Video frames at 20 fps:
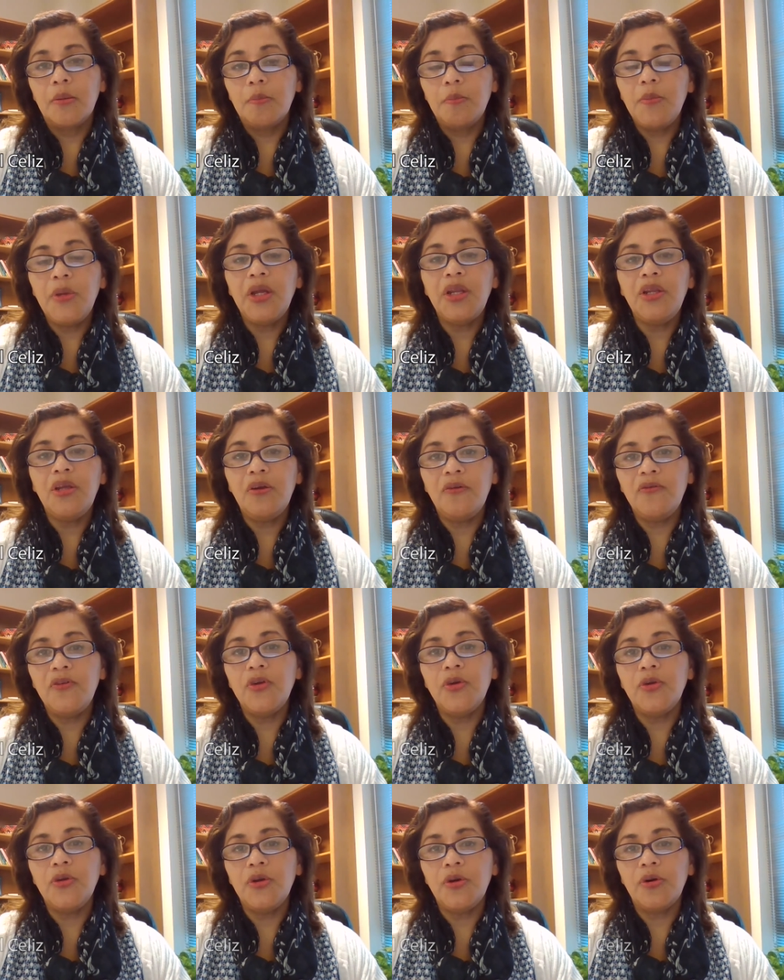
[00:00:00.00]
Many of
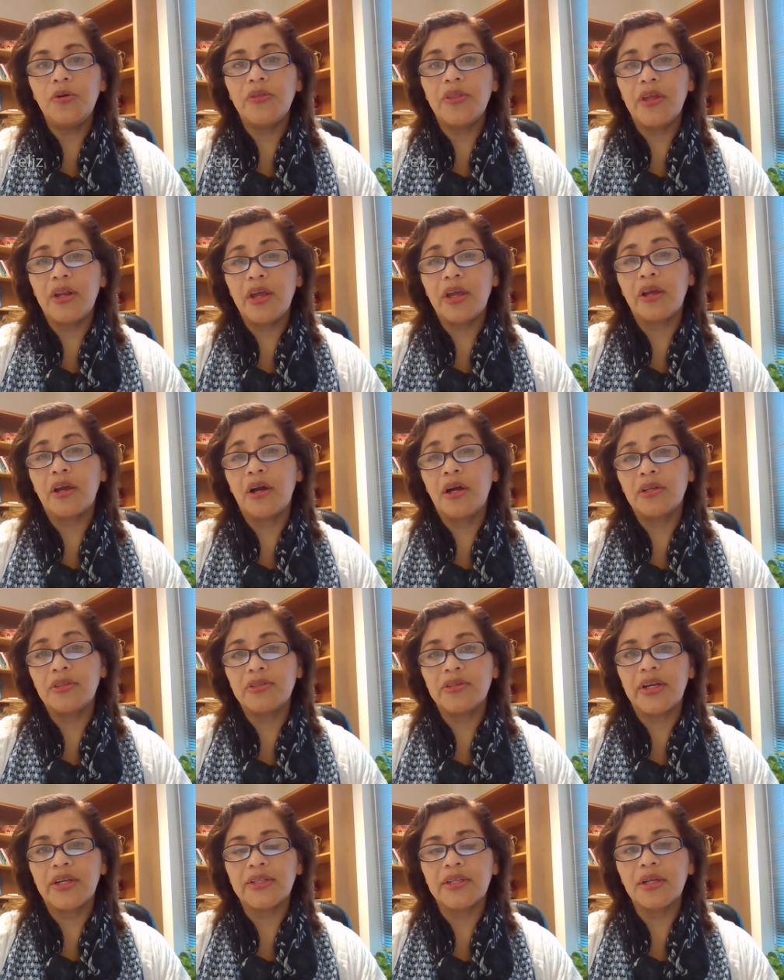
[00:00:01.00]
you know that I
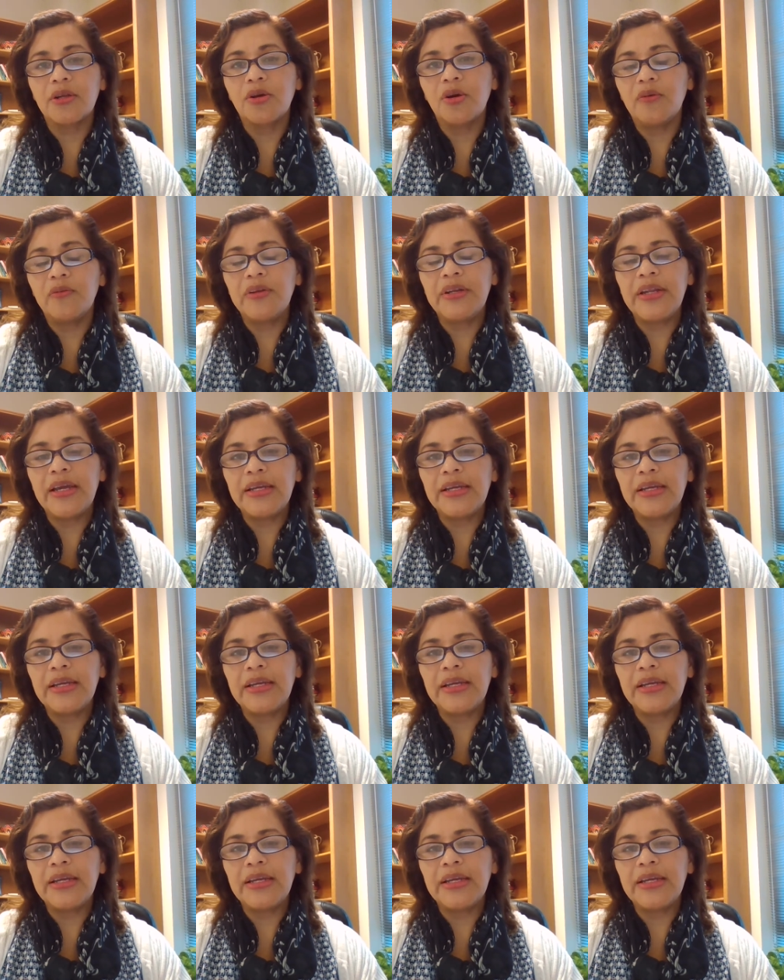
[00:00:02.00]
contracted COVID